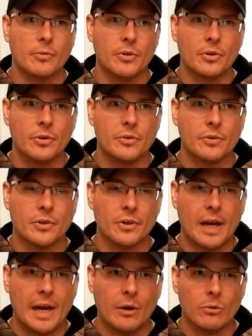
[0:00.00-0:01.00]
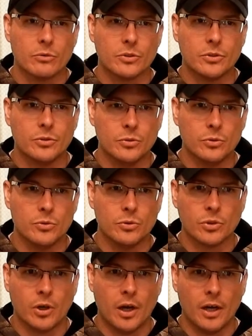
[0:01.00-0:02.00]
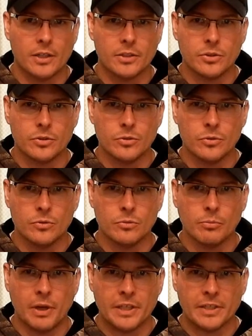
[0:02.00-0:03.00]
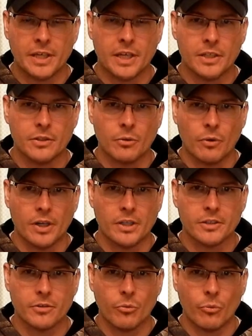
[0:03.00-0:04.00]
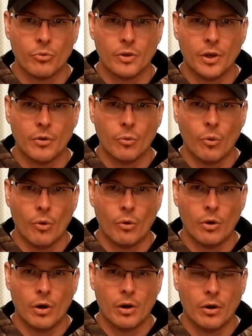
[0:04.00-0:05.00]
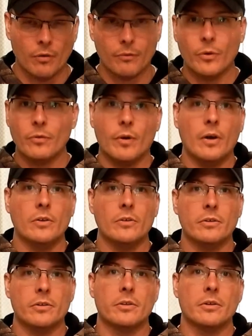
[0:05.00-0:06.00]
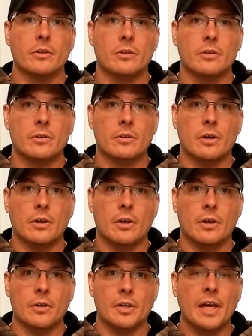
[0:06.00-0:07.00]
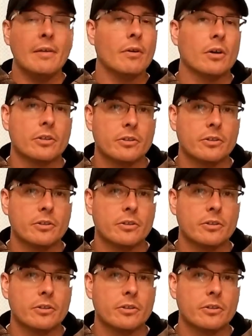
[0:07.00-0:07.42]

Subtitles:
They're out to try to maintain the rights that our forefathers gave